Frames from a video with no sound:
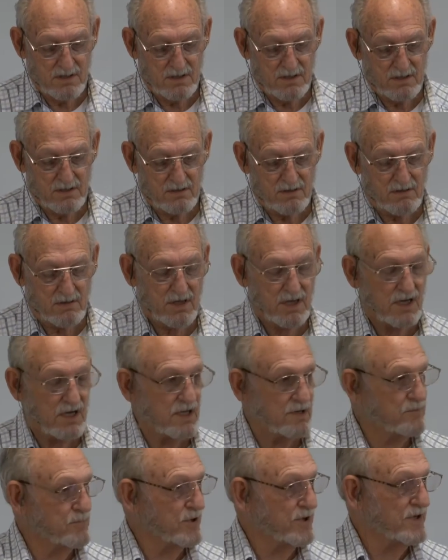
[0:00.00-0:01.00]
Oh
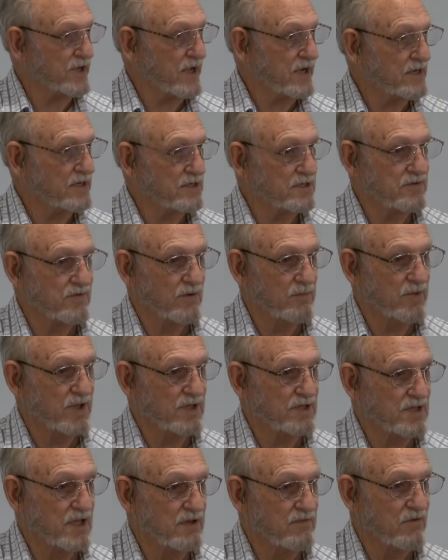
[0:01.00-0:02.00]
God, protect us from
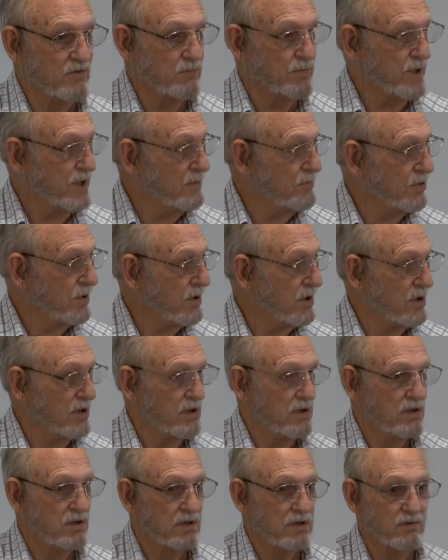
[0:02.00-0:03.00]
these evil people
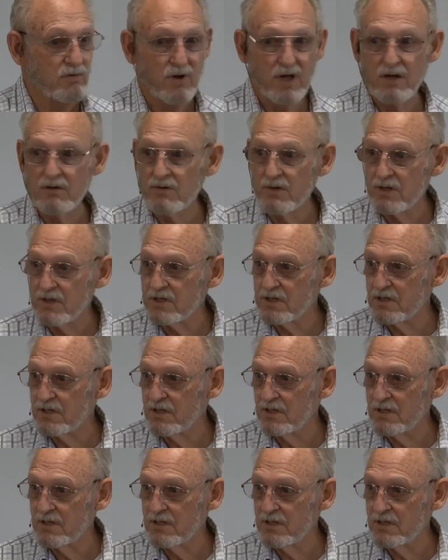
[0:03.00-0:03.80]
around us.